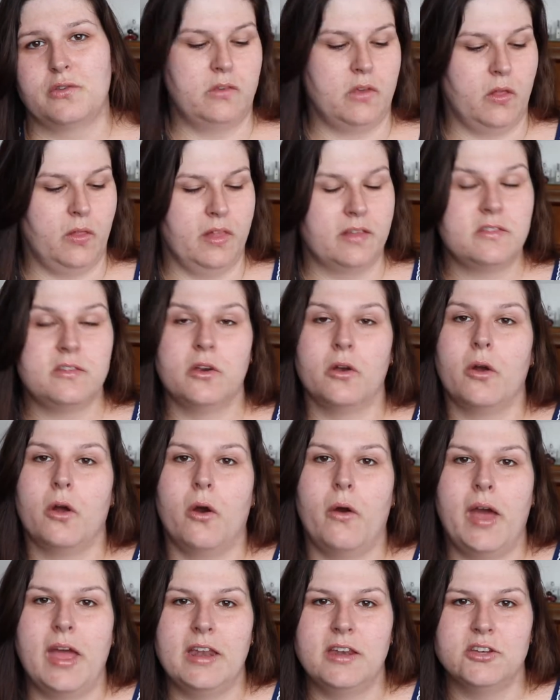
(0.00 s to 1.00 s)
So let's
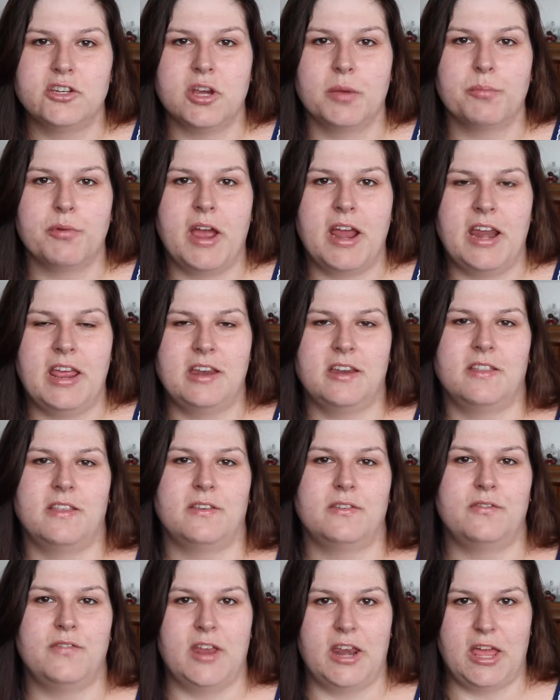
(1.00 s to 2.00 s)
go ahead and jump right into
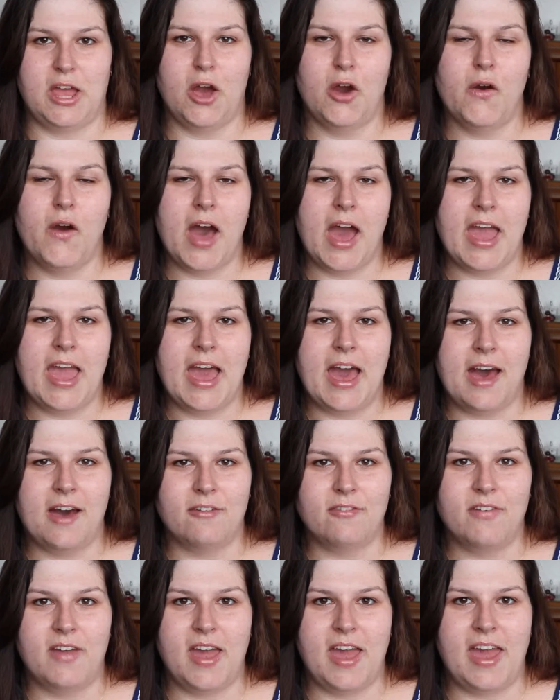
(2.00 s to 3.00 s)
this video. I
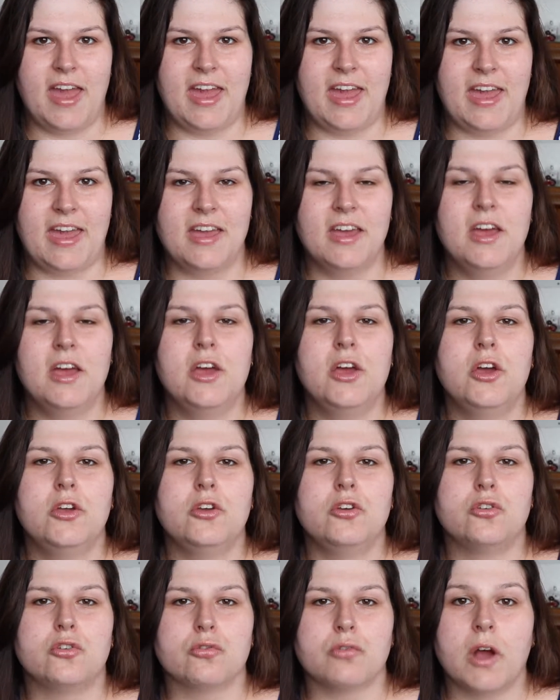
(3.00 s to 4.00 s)
have a
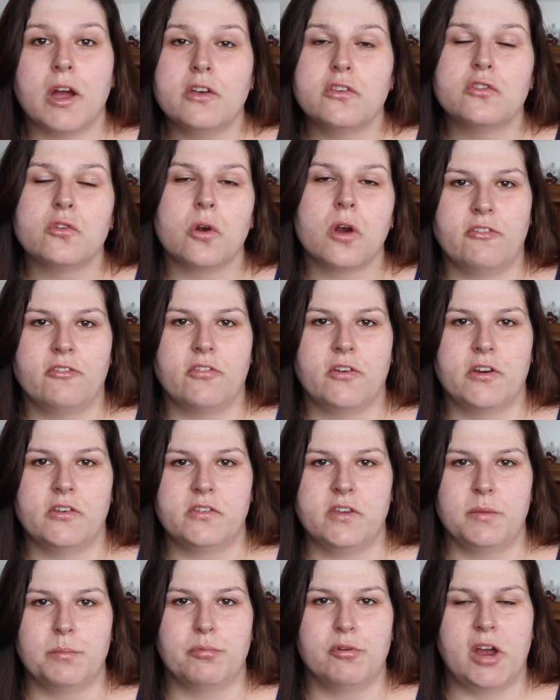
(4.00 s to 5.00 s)
drugstore
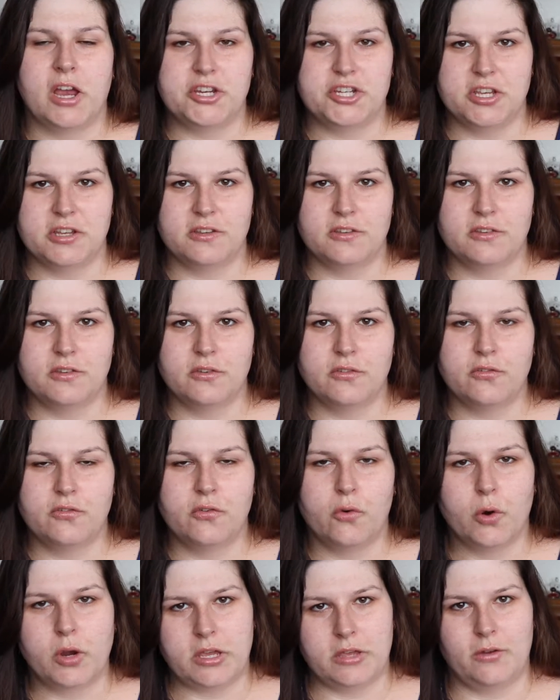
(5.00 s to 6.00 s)
first impressions
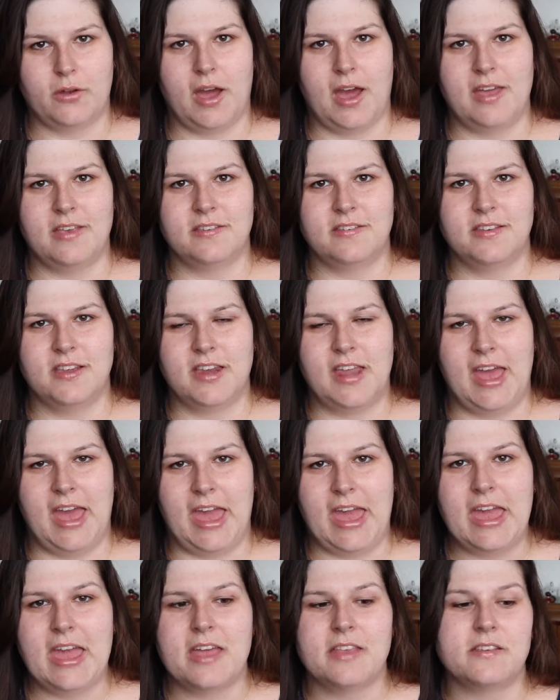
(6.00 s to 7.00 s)
for you guys
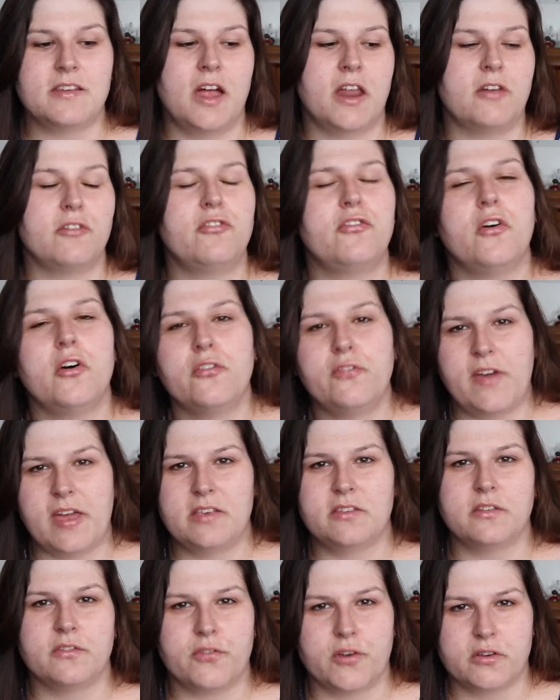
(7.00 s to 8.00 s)
today. It's not a full
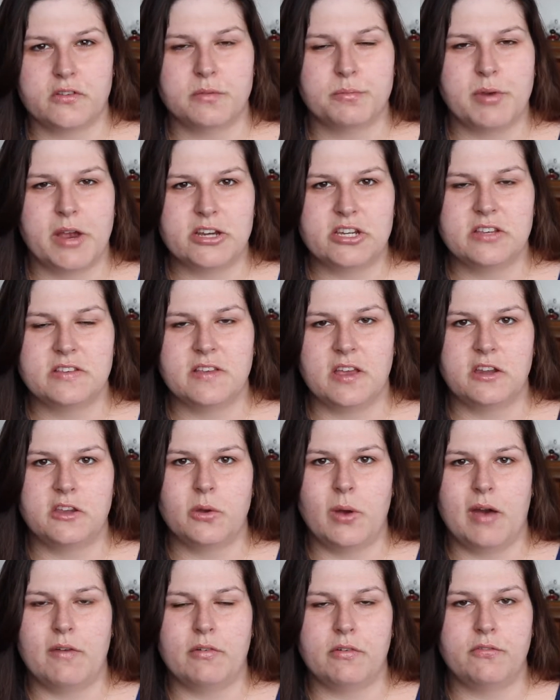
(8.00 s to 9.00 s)
face of first impressions. I do
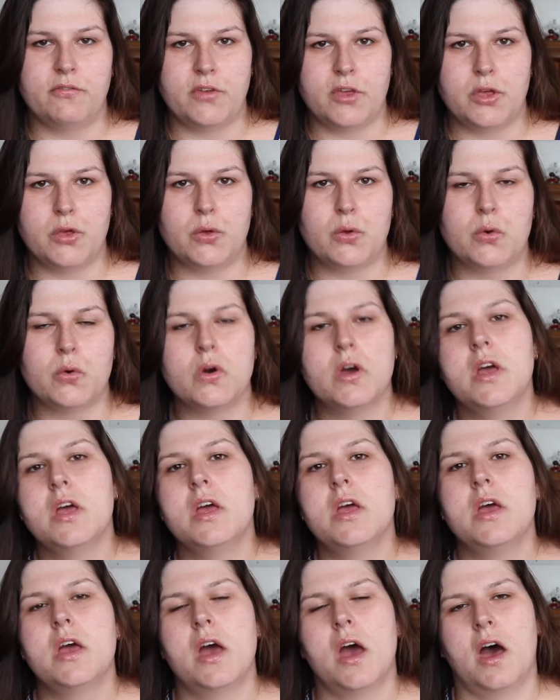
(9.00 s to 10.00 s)
have a few
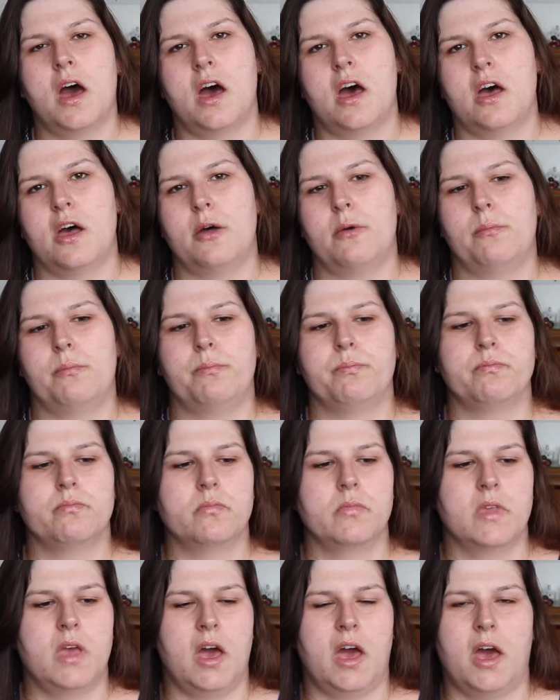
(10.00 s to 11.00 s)

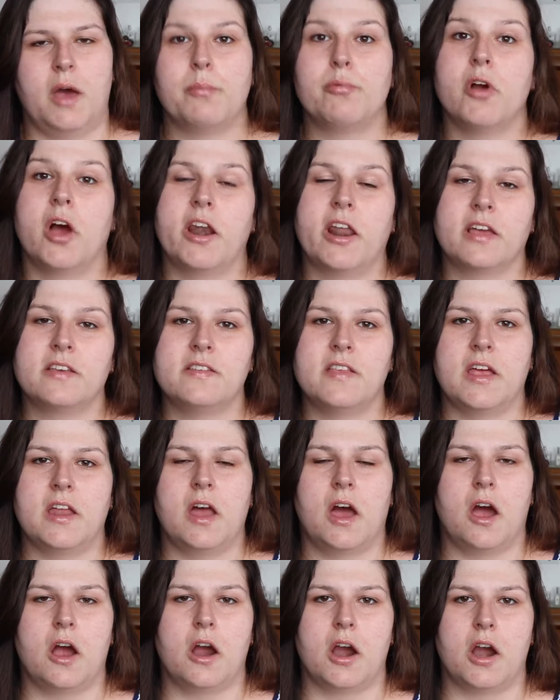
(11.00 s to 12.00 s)
products
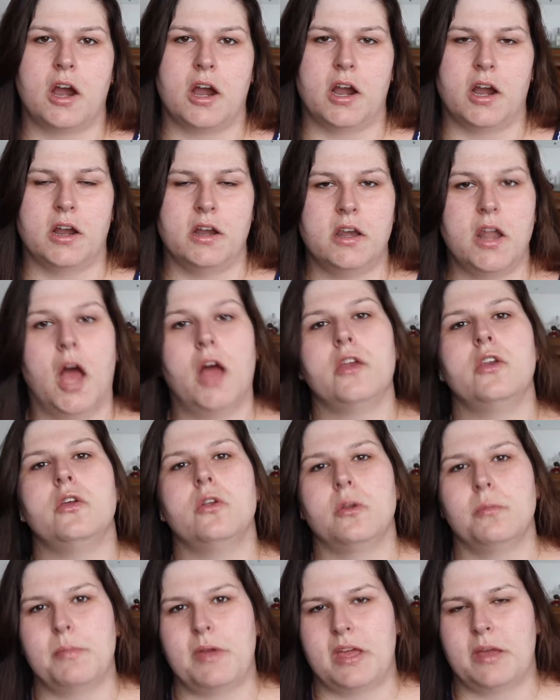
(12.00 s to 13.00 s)
that are not new
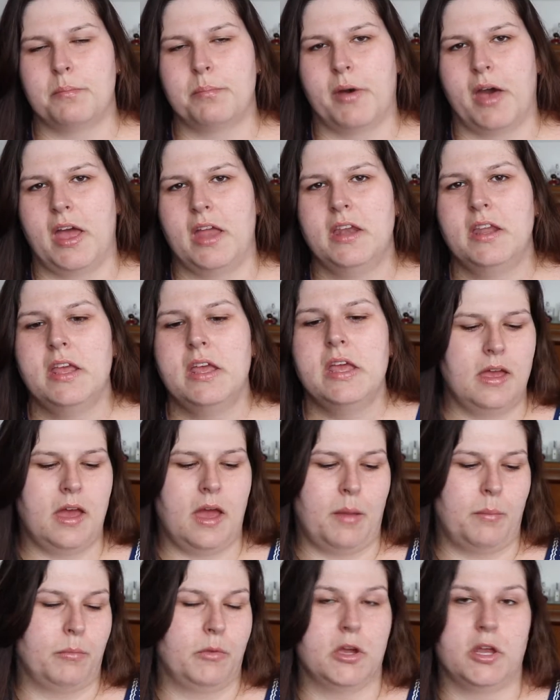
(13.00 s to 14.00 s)
to me, but
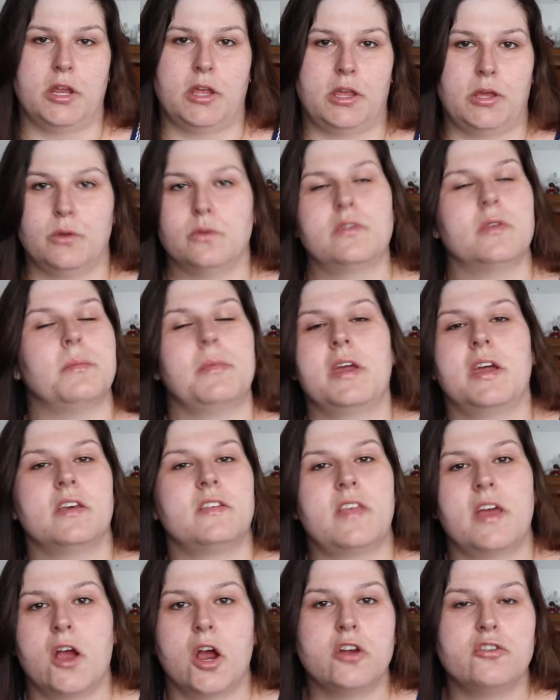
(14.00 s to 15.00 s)
I'm gonna use them
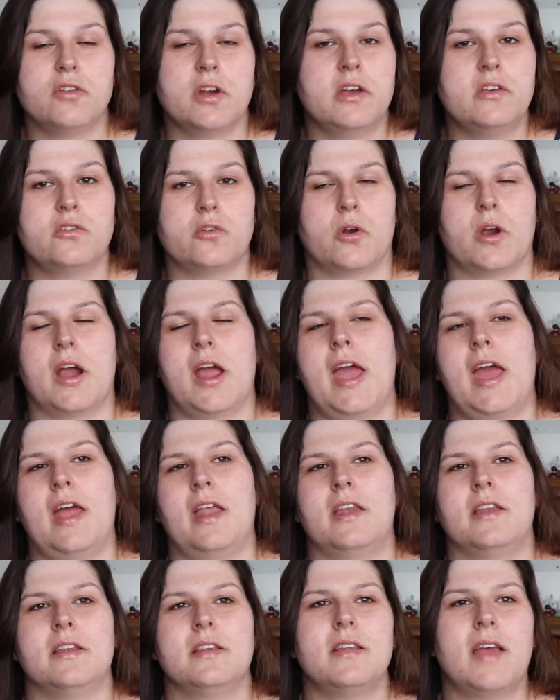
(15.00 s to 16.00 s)
because they are drugstore.
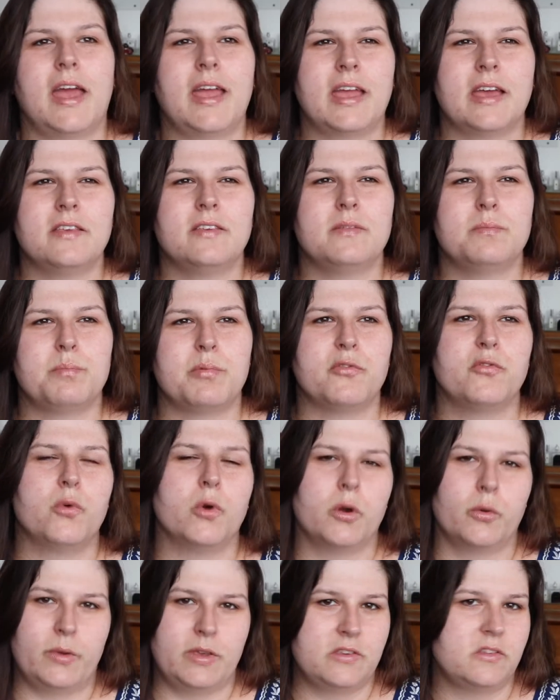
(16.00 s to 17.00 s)
And I guess
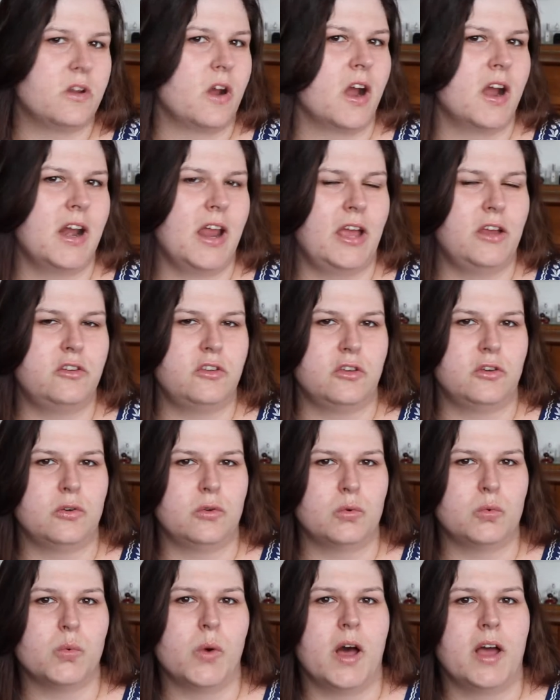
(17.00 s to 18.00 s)
before we start, I
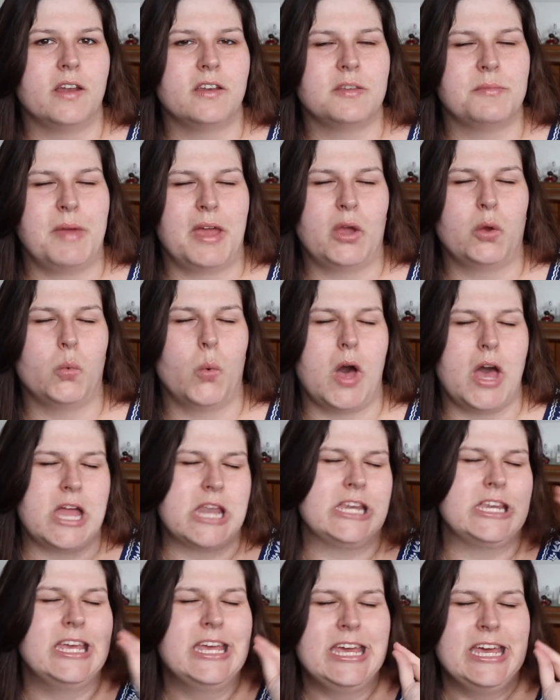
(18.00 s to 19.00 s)
do want to make
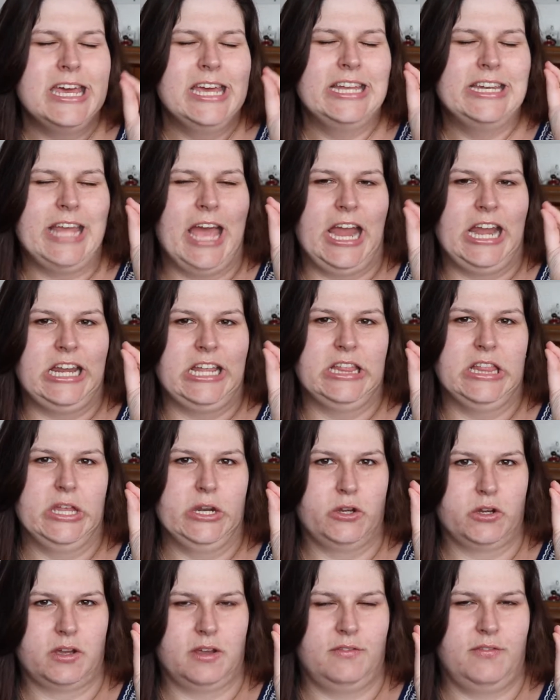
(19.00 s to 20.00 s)
one tiny
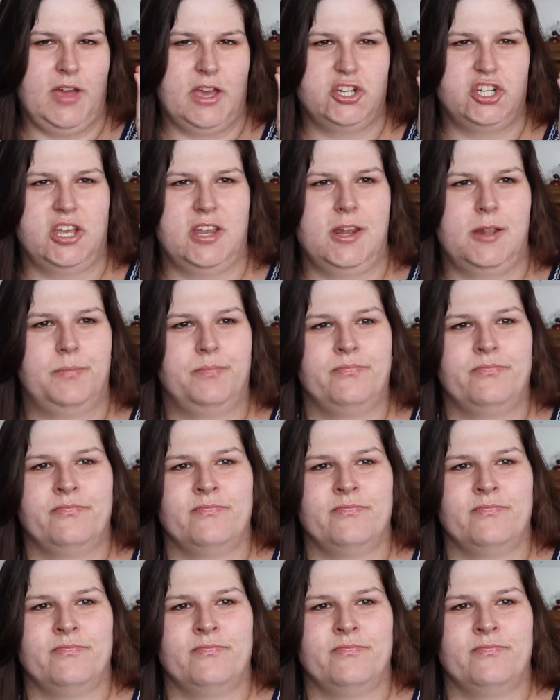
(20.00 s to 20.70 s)
little confession.